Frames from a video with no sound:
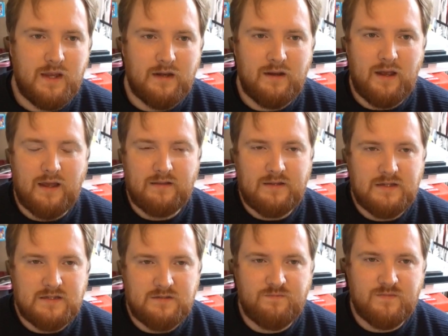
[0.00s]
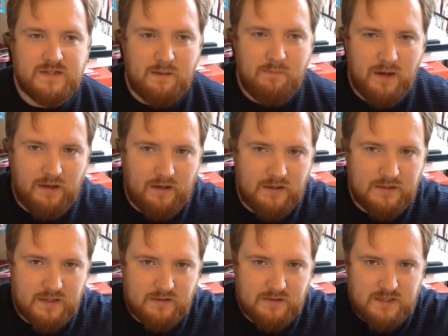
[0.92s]
kind of had these
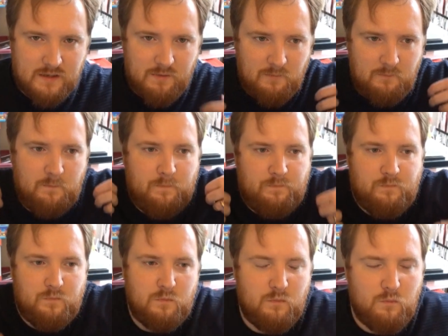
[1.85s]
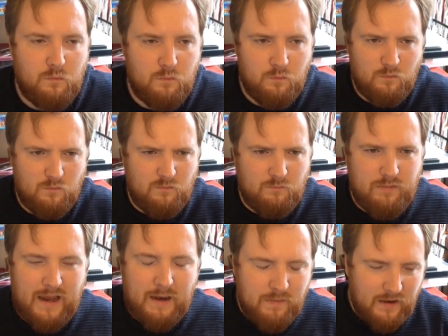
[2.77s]
semi-leotard,
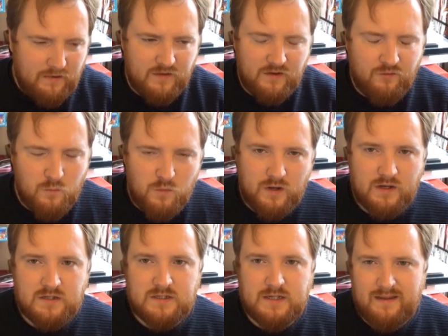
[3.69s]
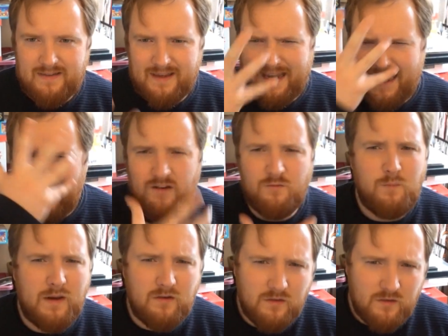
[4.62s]
semi-backpack things from what I could see, and they kind of
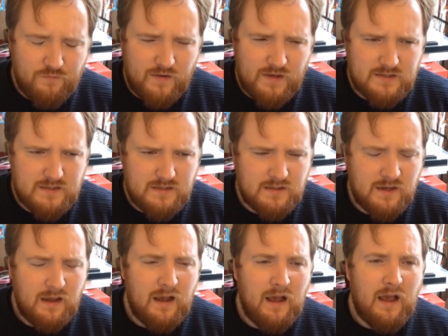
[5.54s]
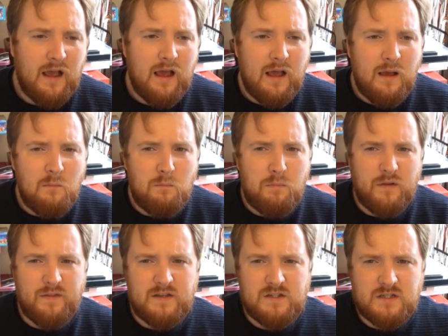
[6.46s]
painted their faces,
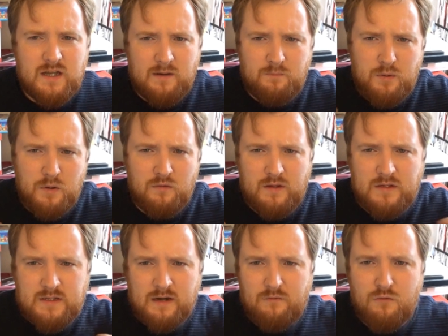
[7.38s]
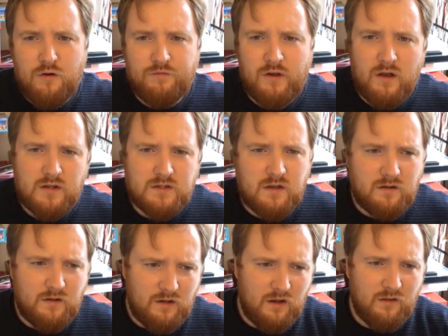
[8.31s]
but they just like put these kind of rough dots
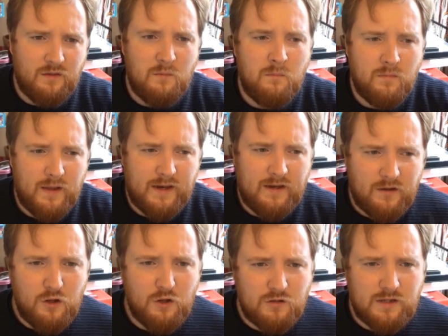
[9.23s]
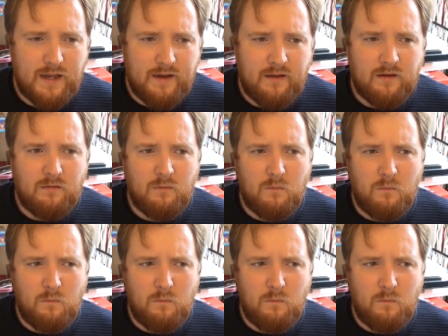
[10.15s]
all along them. Like it looked like